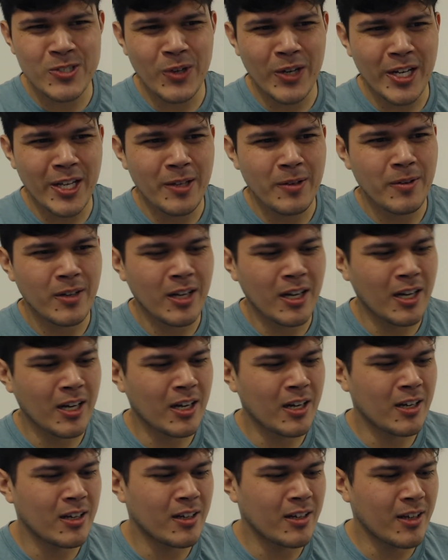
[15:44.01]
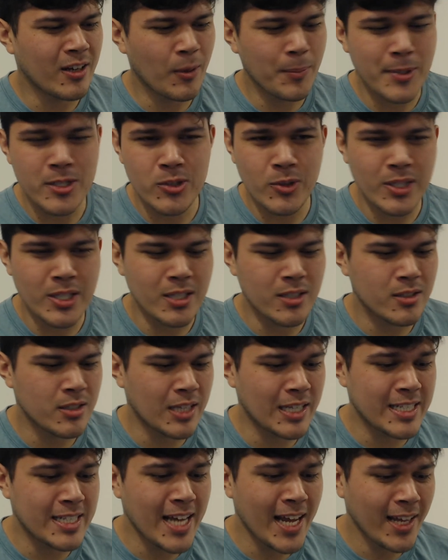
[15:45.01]
it. I hope you enjoyed
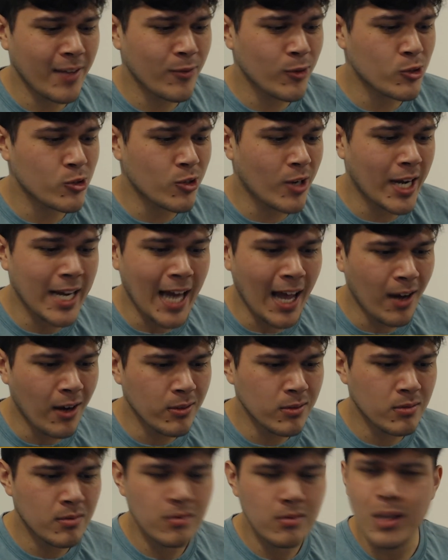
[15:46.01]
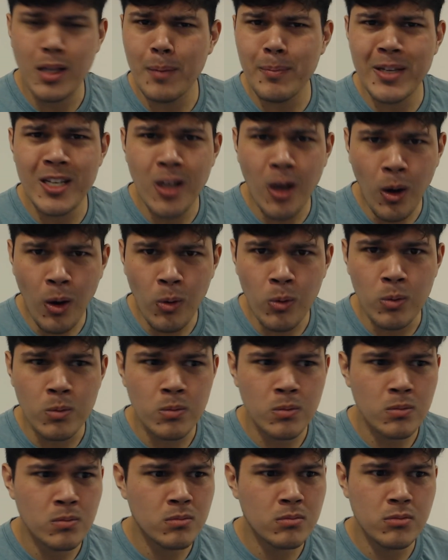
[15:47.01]
the deck. If you try it out, let me know.
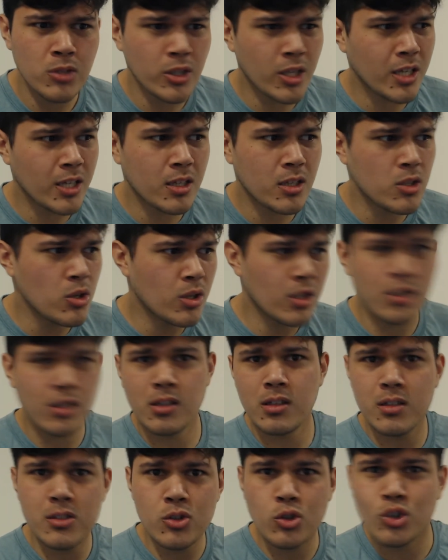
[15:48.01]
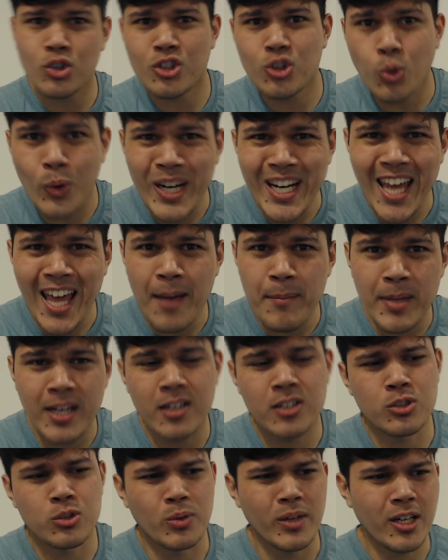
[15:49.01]
You could tweet at me
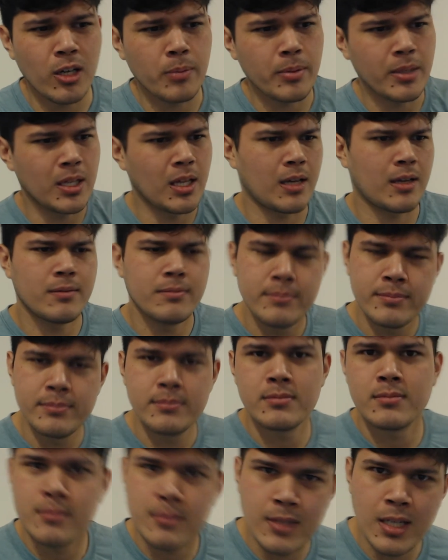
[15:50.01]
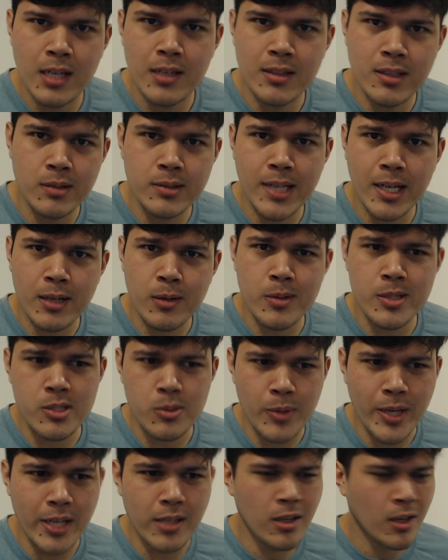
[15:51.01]
on Twitter, be like, "Yo, deck was
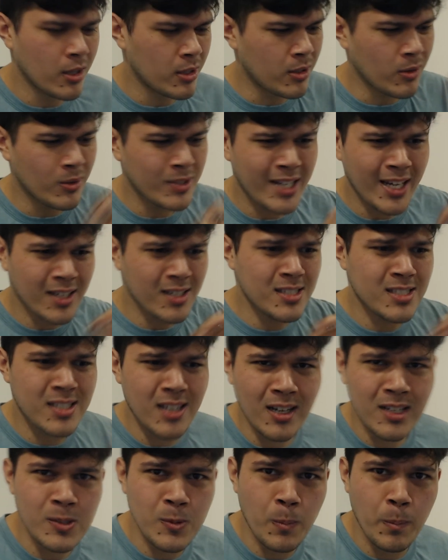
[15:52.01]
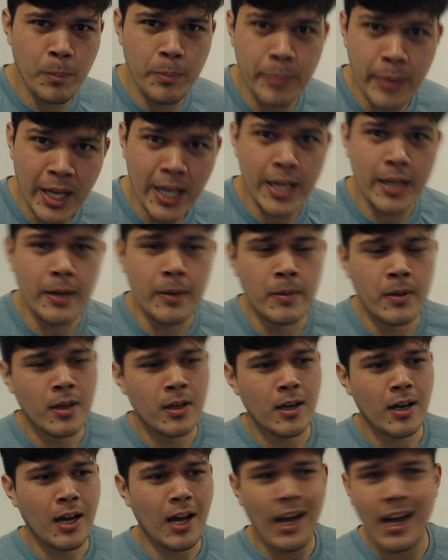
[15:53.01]
sweet. Your deck sucked, but
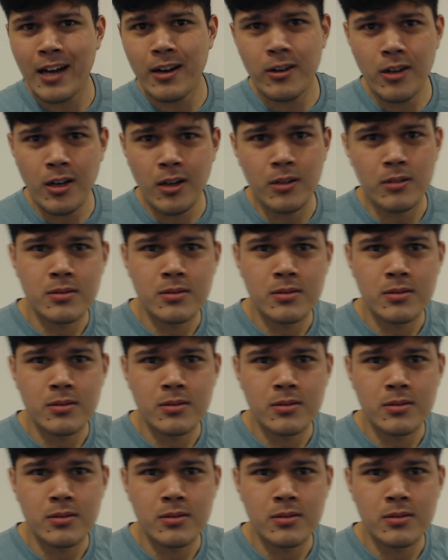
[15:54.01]
I don't know.